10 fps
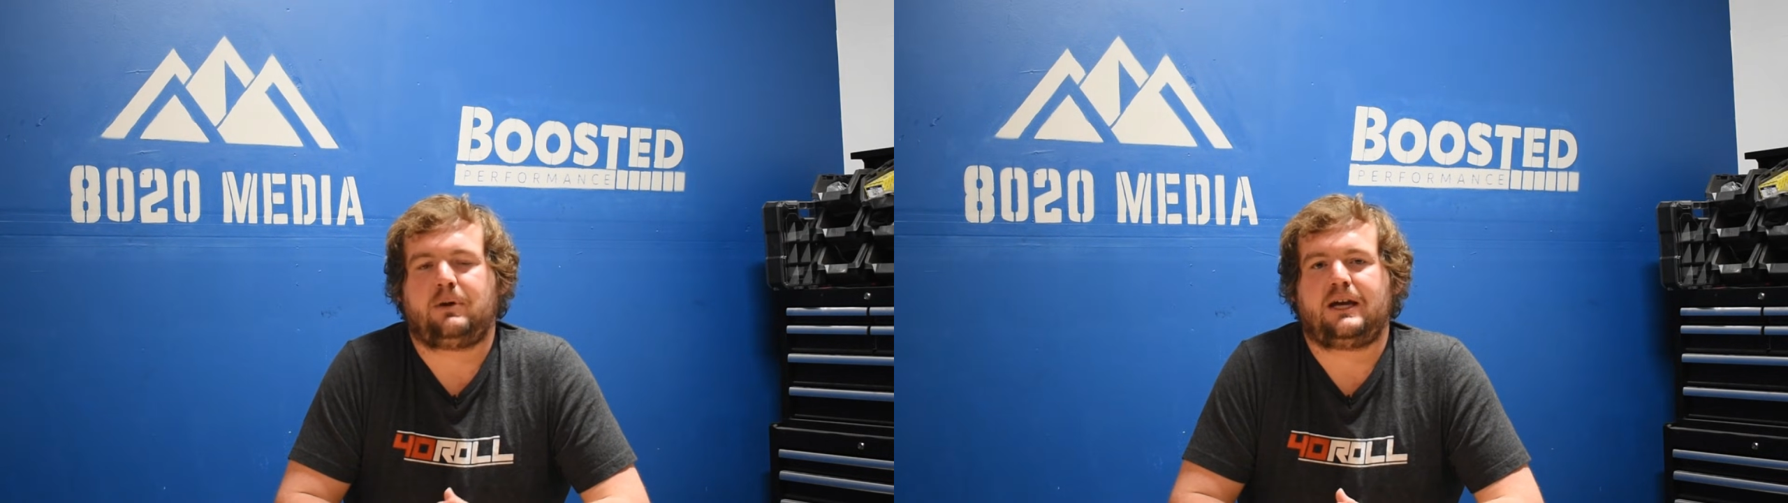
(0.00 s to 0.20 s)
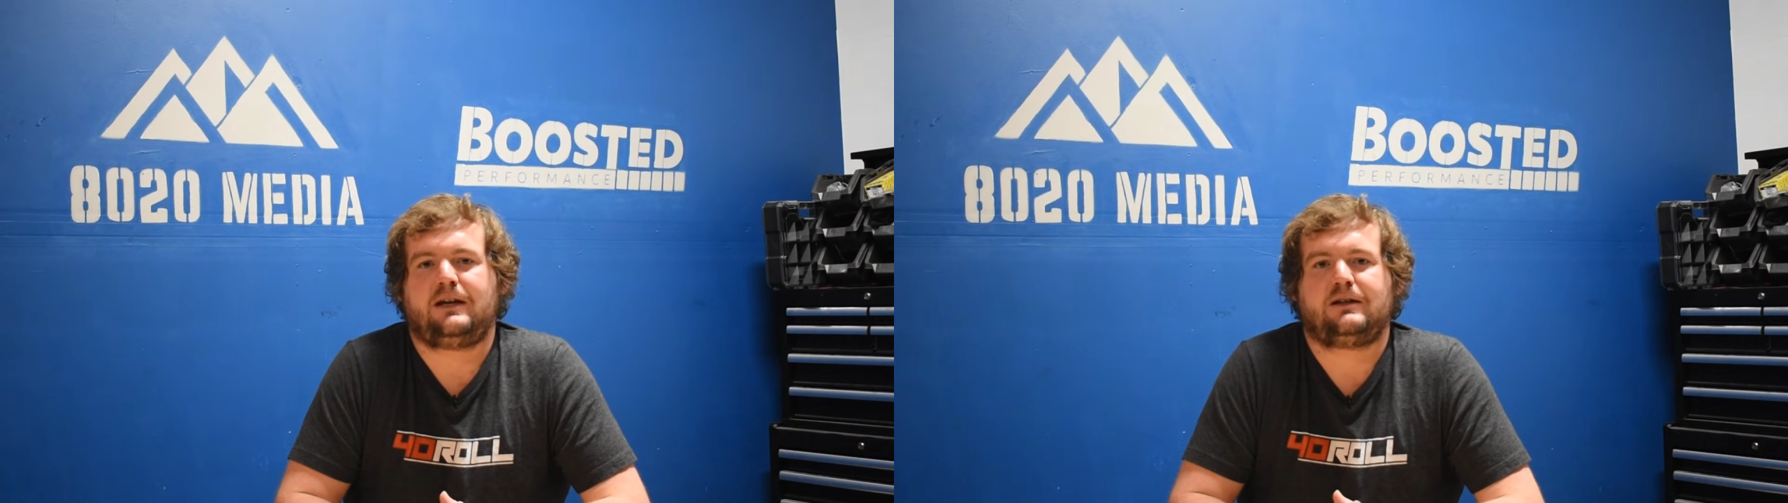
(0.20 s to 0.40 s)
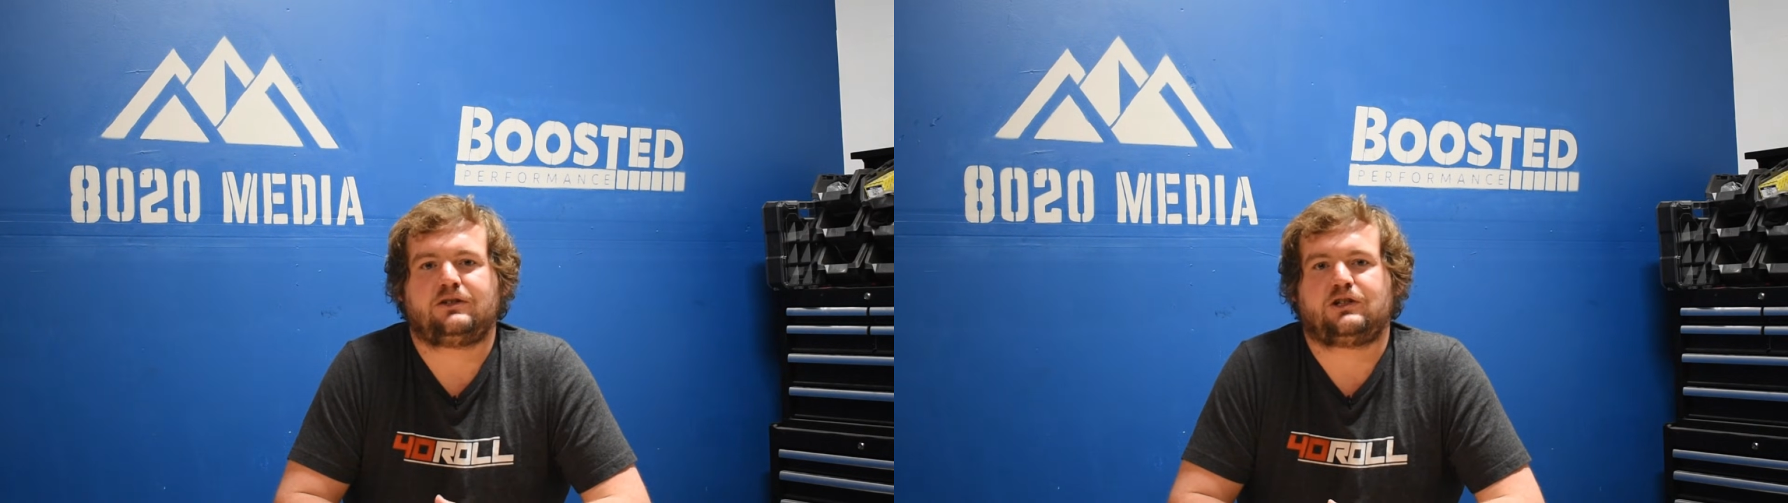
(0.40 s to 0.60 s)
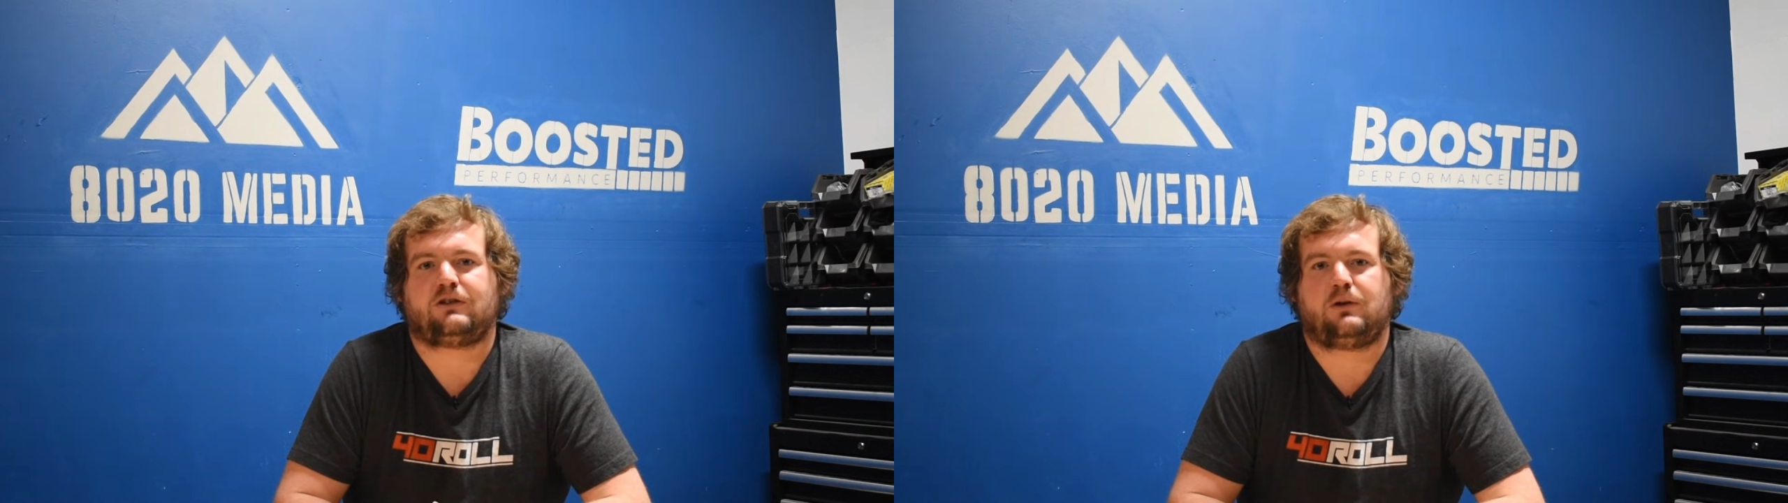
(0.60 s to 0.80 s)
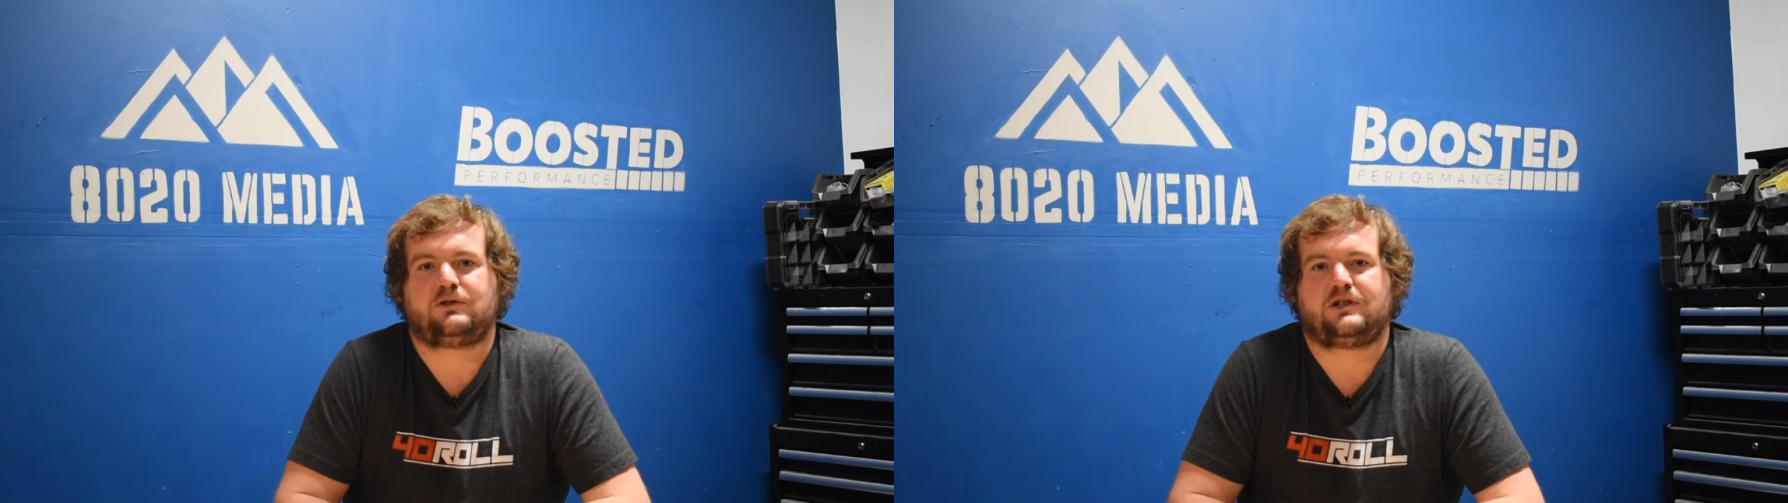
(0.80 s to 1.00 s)

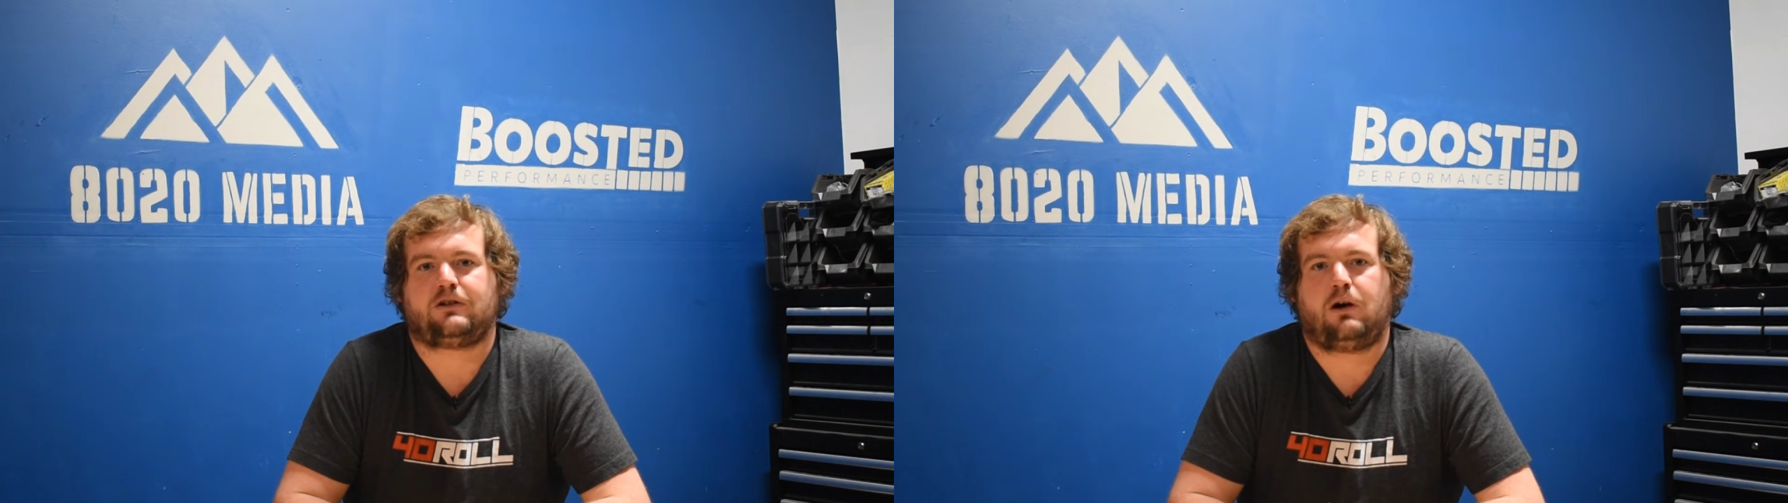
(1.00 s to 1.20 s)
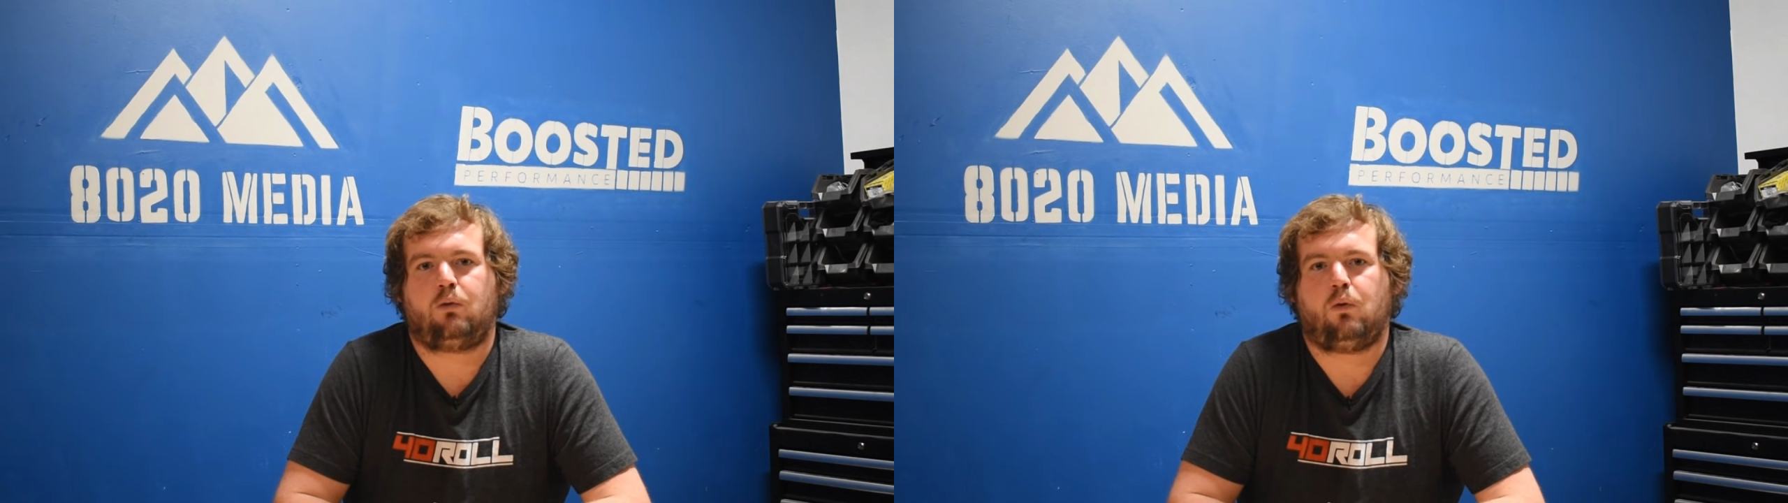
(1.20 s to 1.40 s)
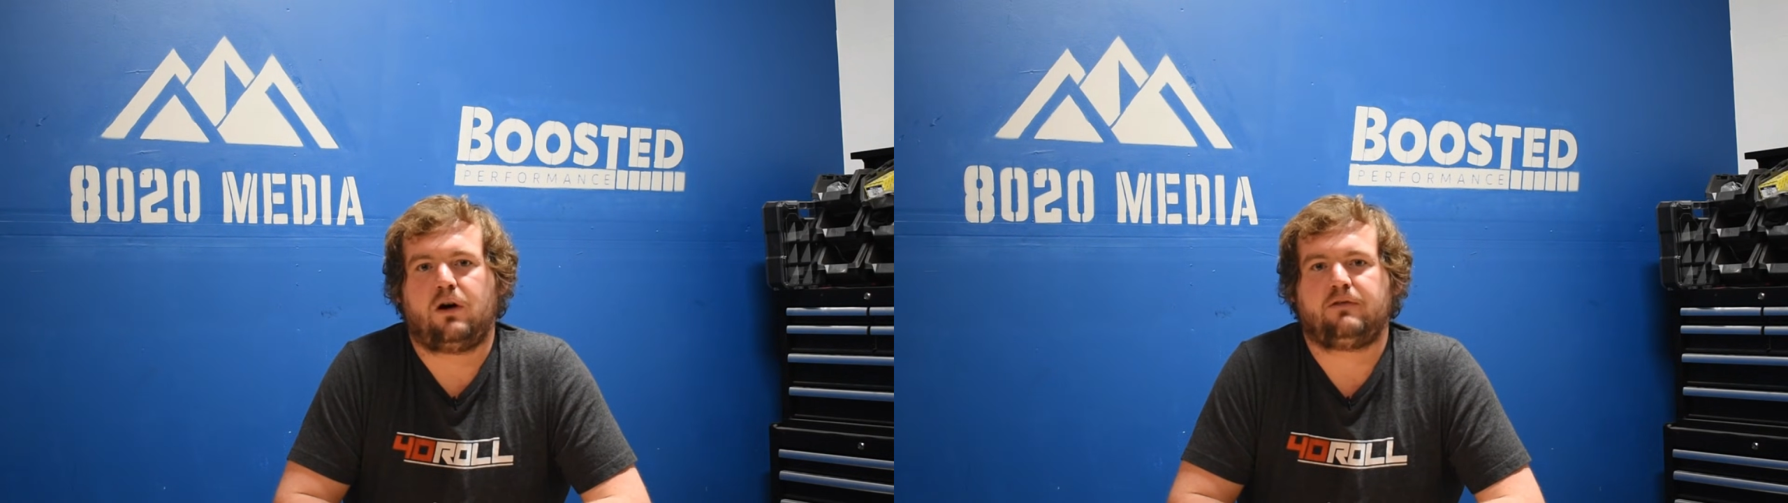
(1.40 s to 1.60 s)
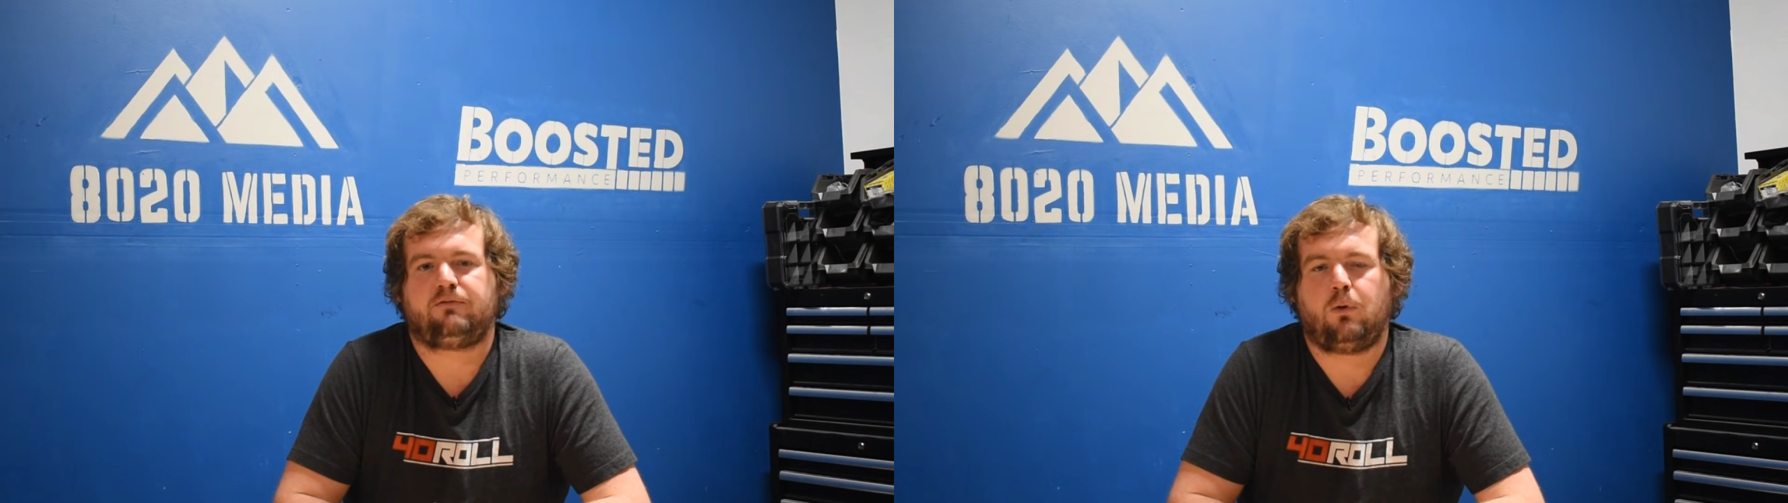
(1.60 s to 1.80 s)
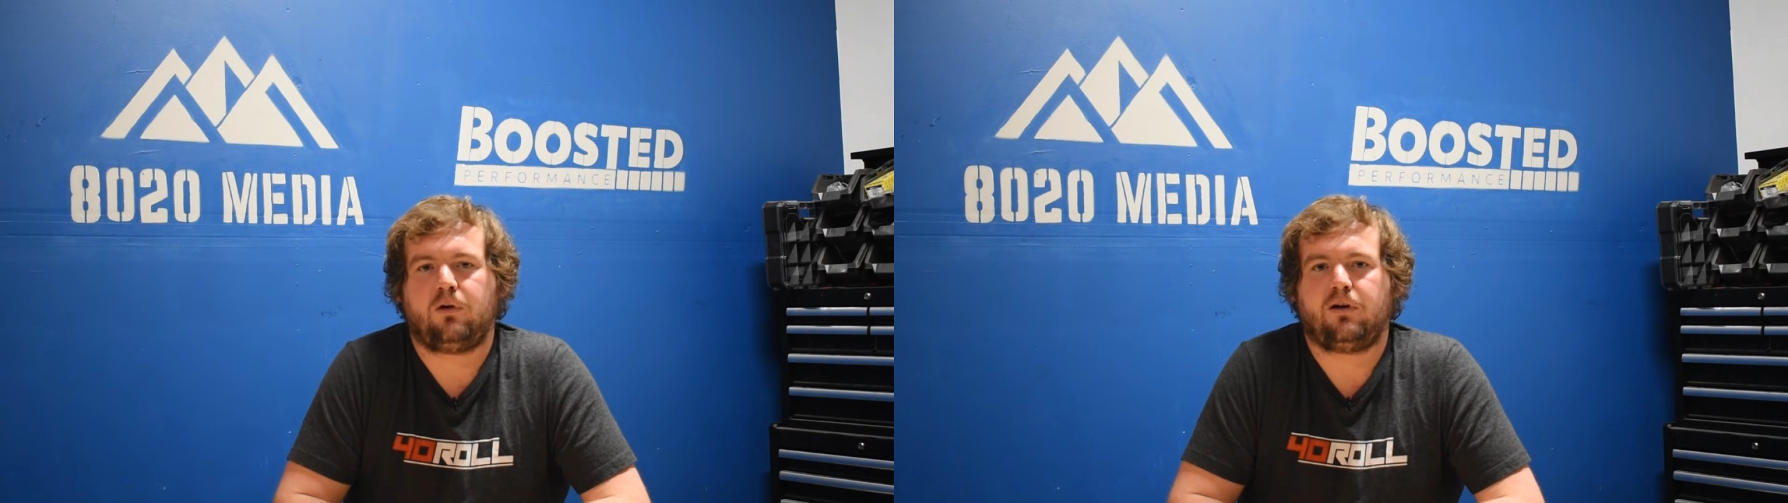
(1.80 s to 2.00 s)

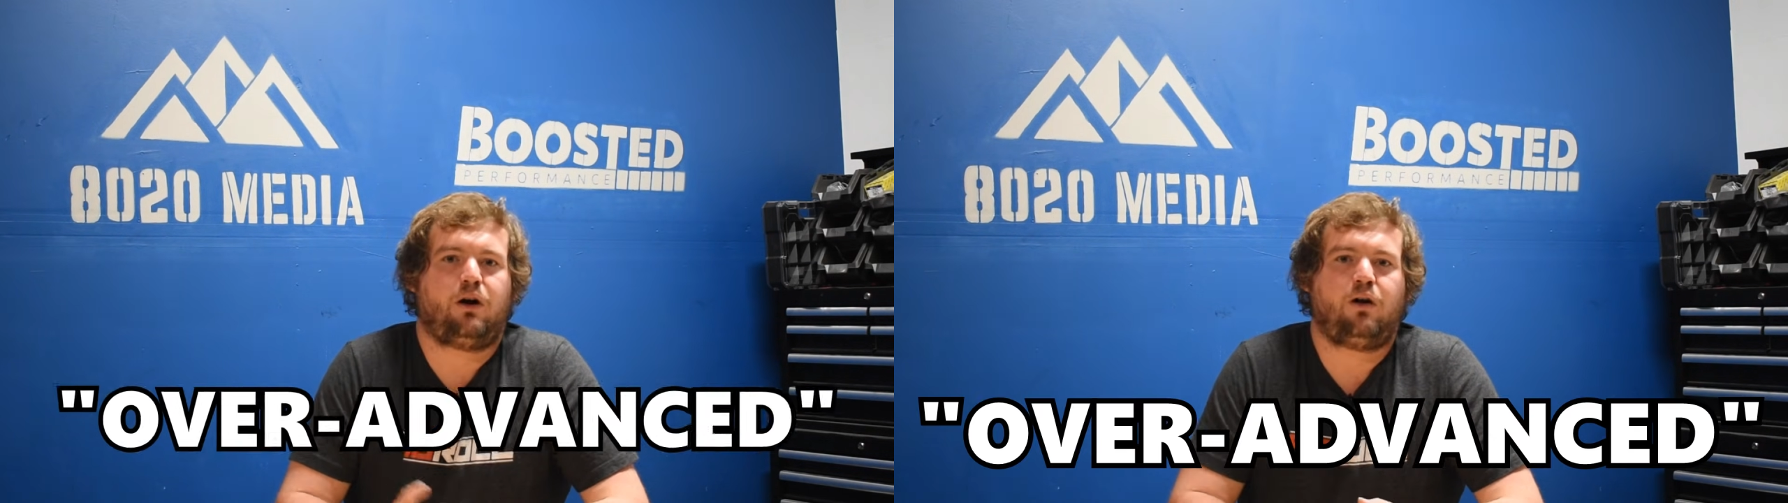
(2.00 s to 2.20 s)
P0014.